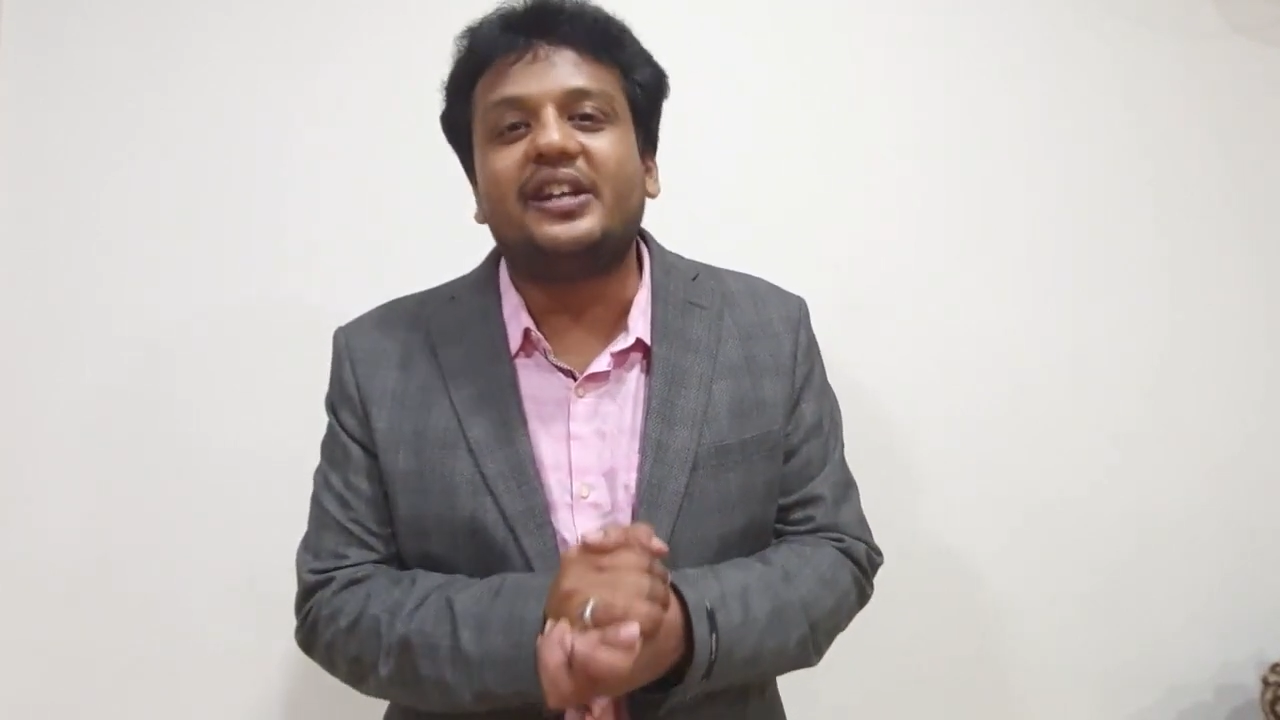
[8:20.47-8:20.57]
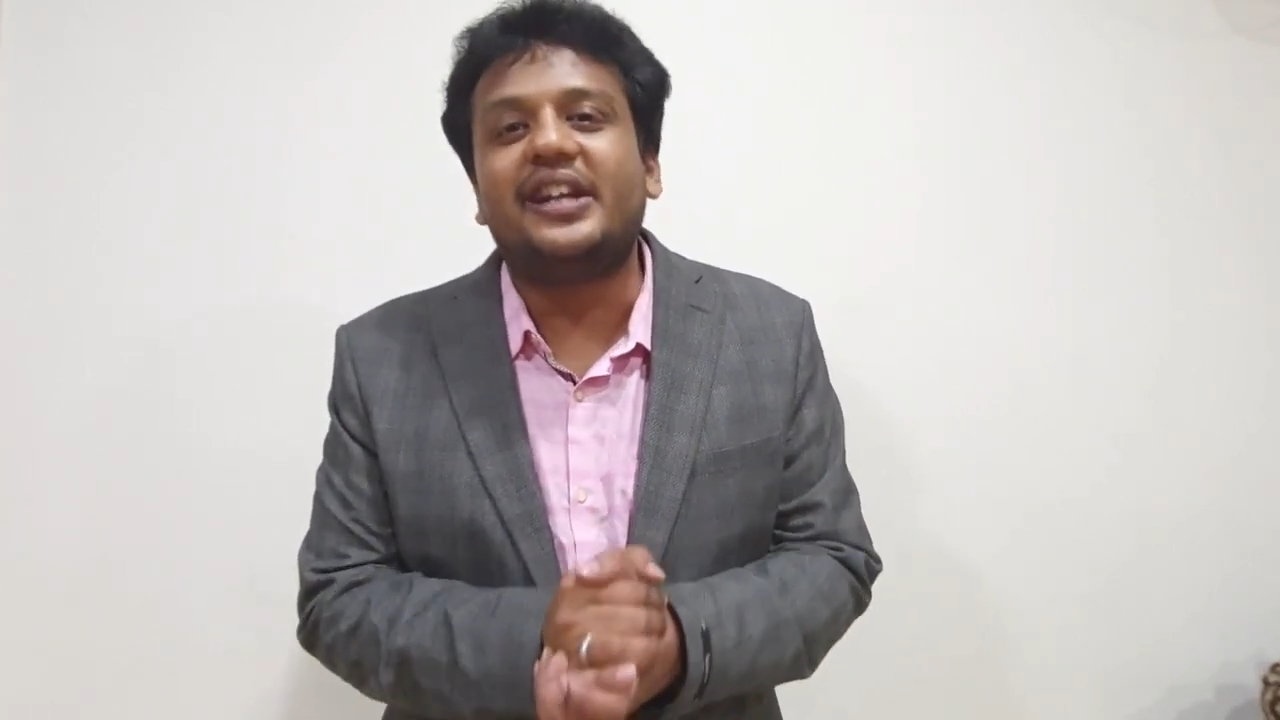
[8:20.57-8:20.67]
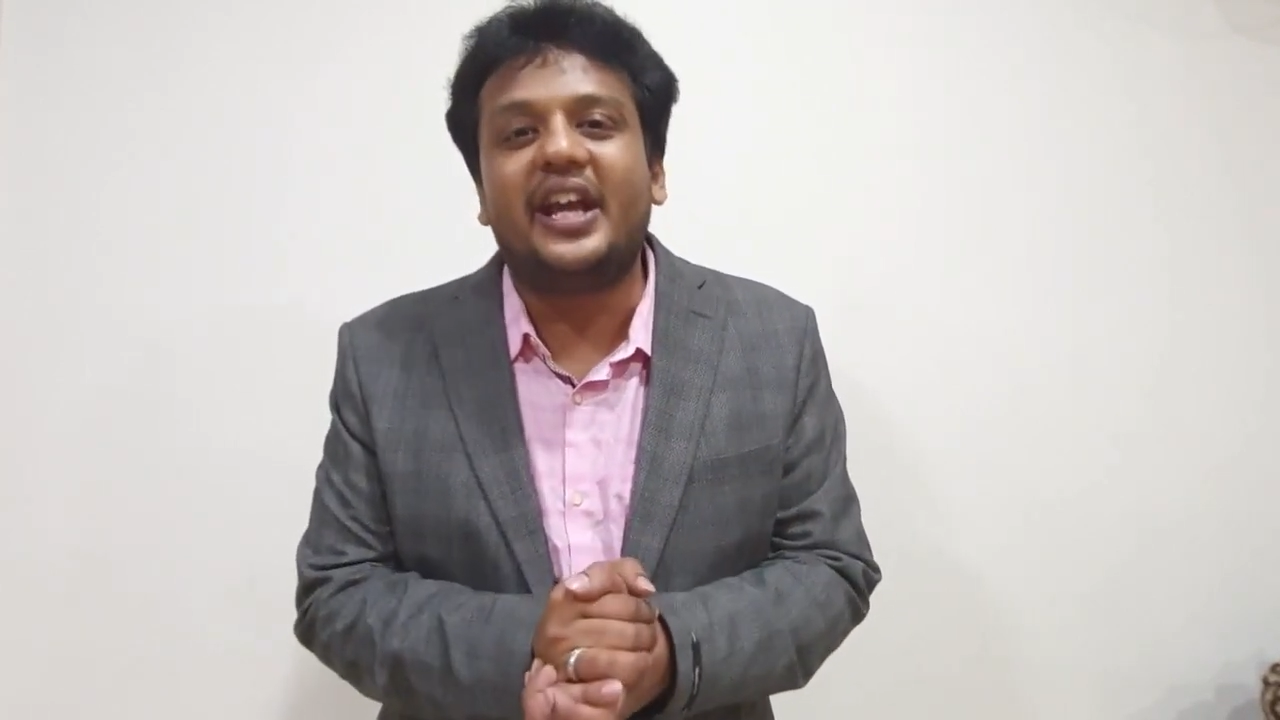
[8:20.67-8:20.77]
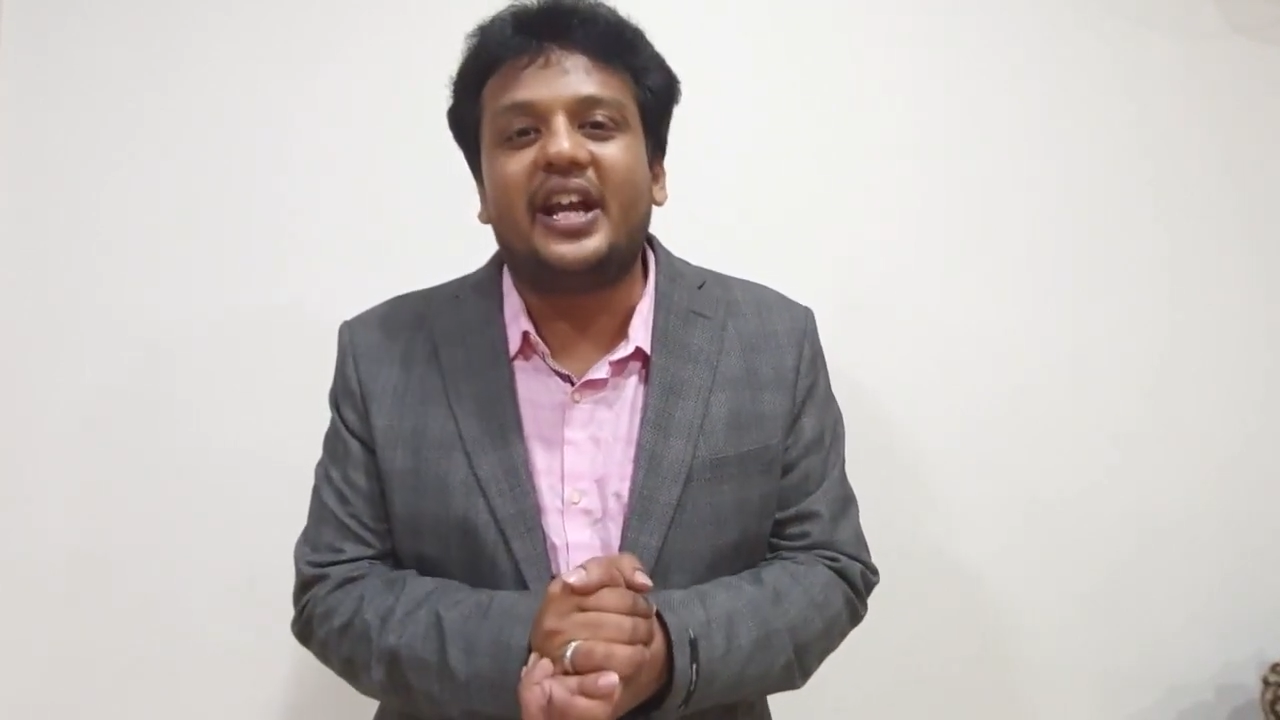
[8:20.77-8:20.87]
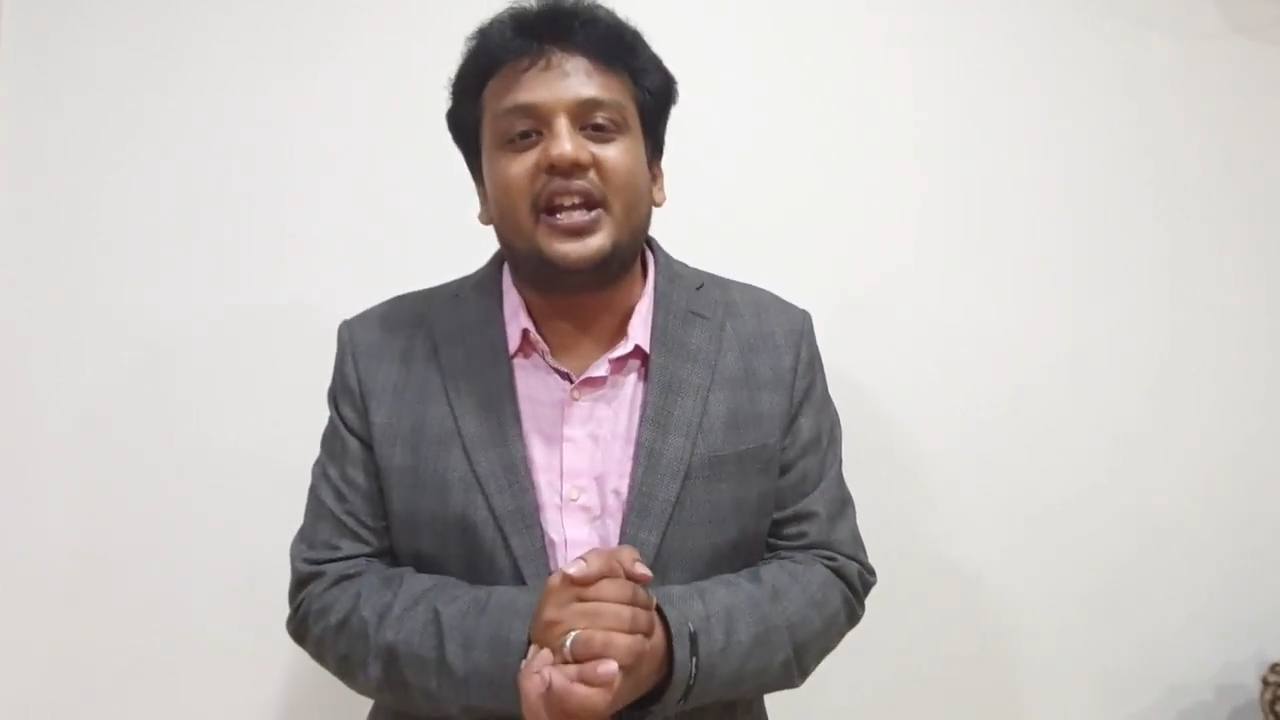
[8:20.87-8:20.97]

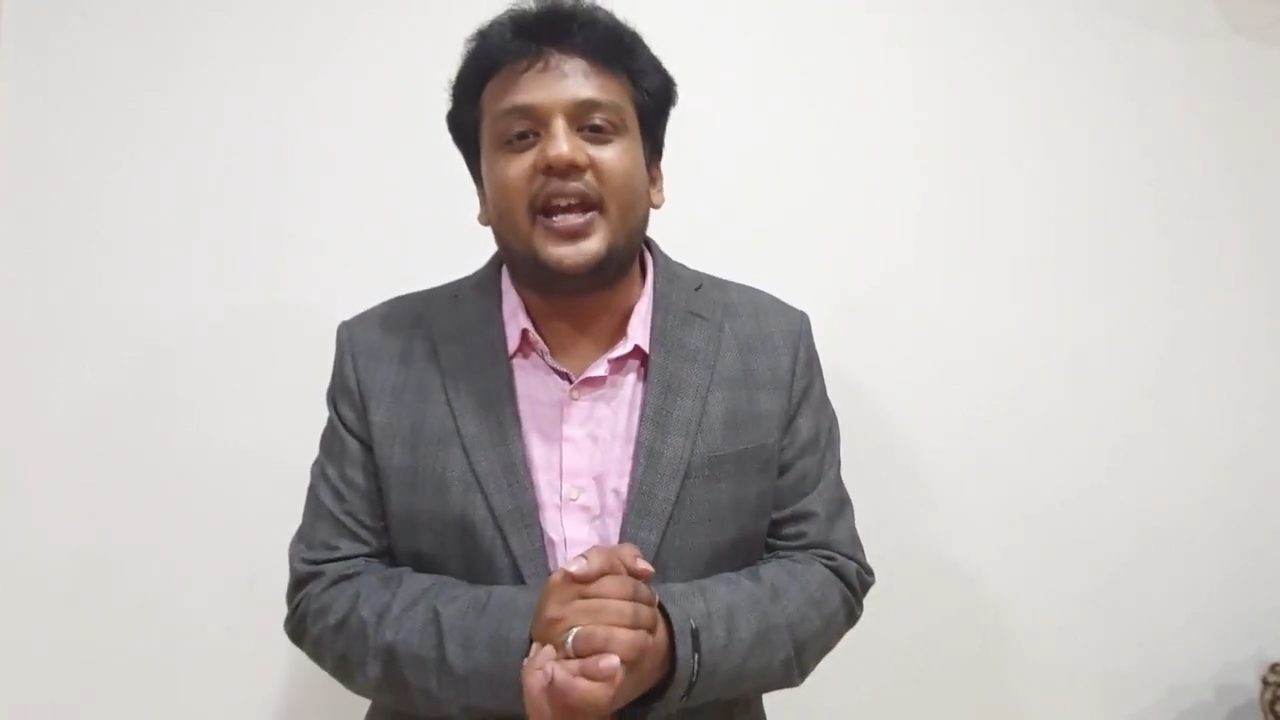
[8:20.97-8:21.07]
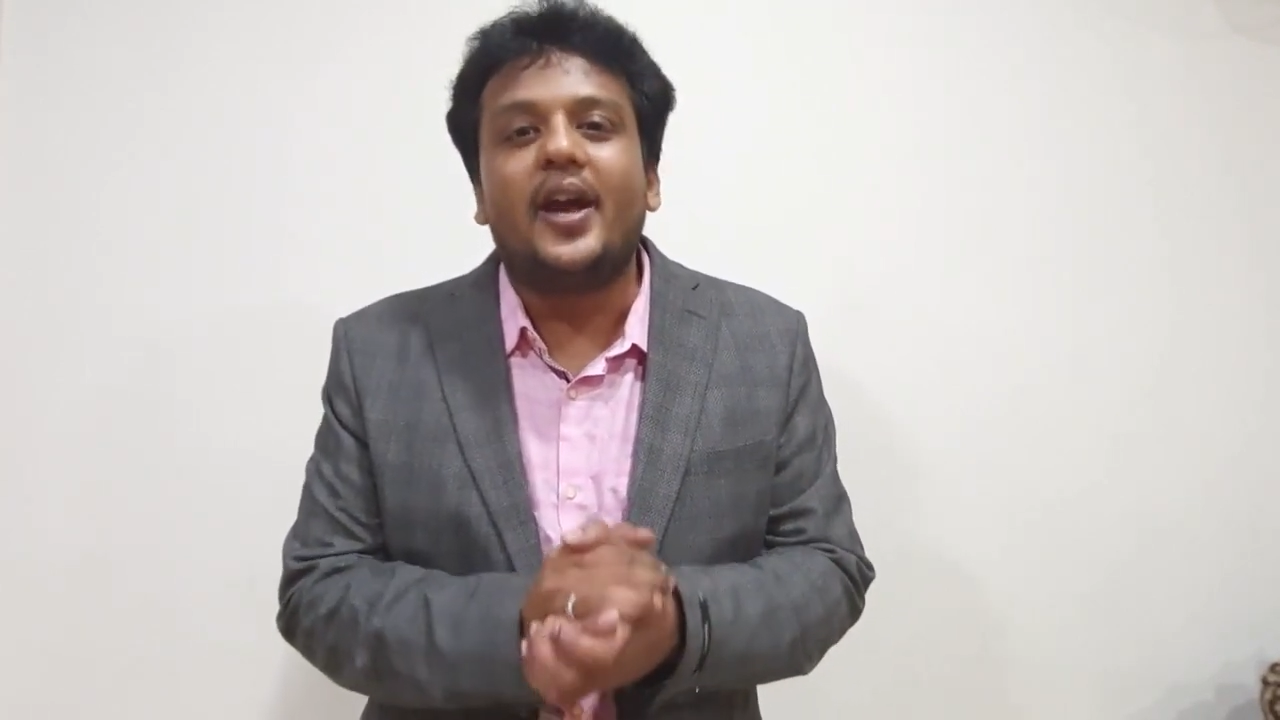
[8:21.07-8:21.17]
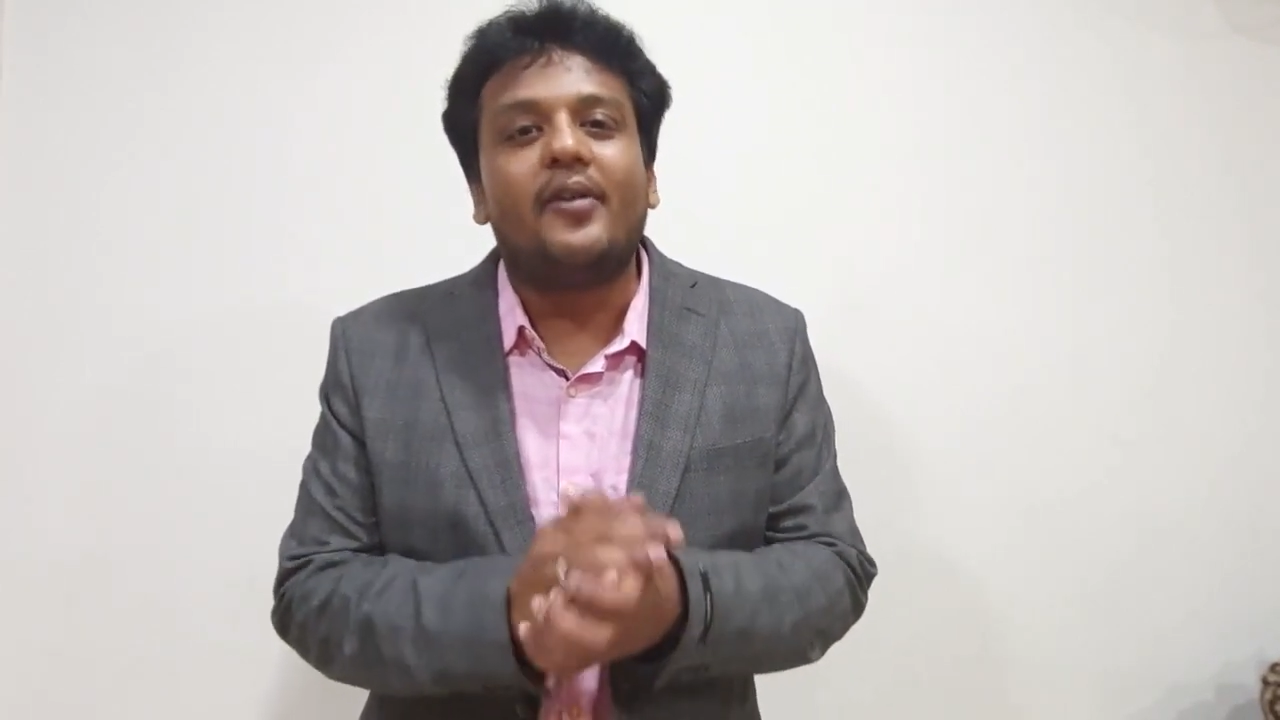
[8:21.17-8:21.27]
legally